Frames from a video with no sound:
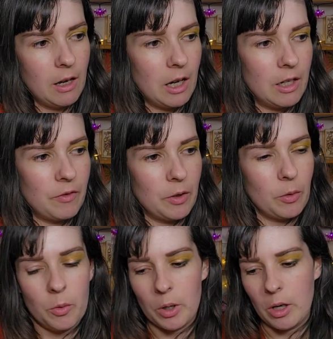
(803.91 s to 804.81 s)
And for inner
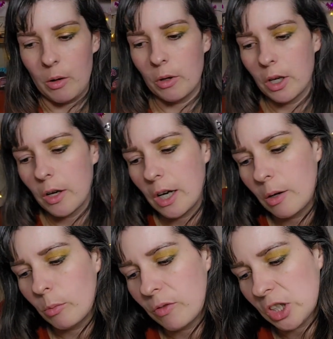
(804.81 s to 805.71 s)
corner, I'm going to go
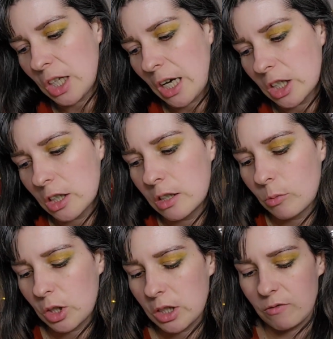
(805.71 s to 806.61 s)
in with Vegetation,
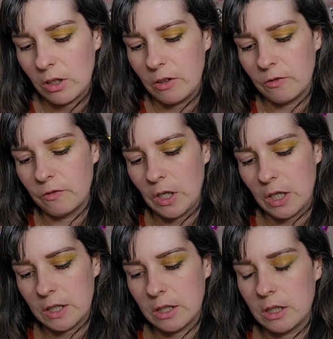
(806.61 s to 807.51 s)
which is the very
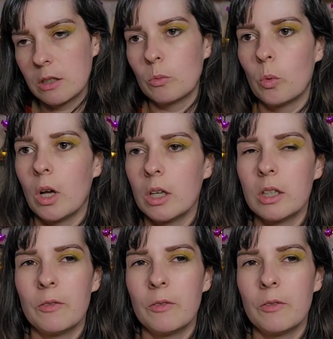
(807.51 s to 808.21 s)
first one.